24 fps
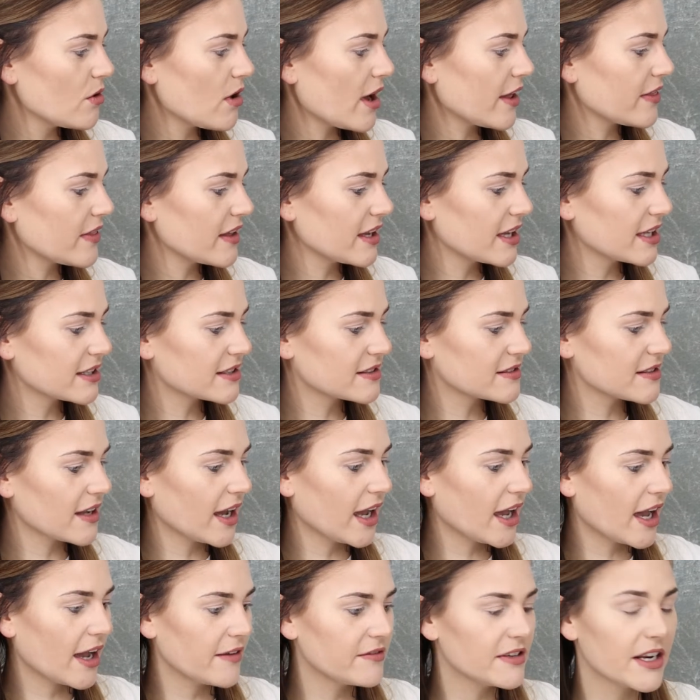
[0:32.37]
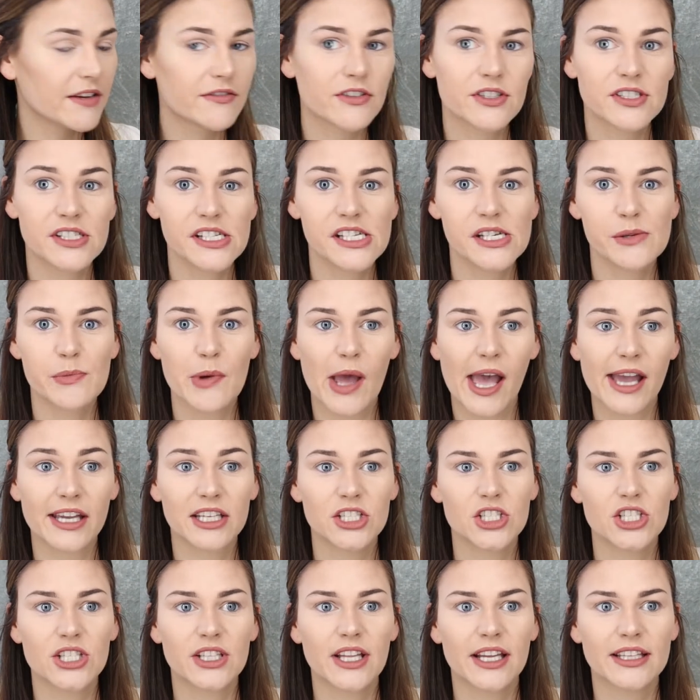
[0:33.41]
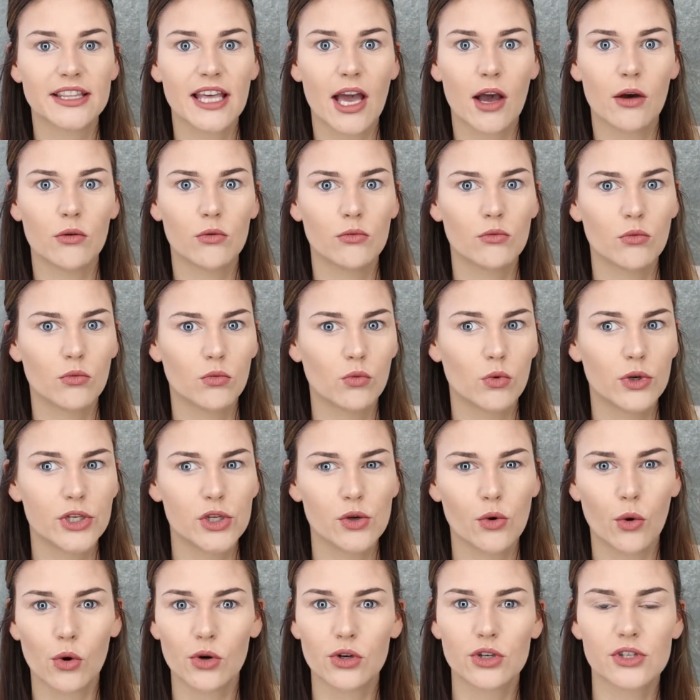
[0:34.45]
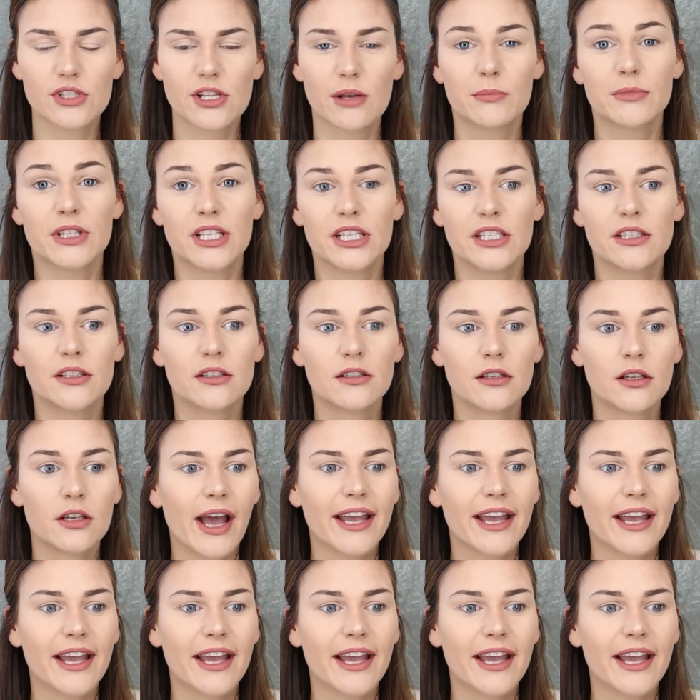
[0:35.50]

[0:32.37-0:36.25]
I think it's, I've never seen packaging like that when you order something.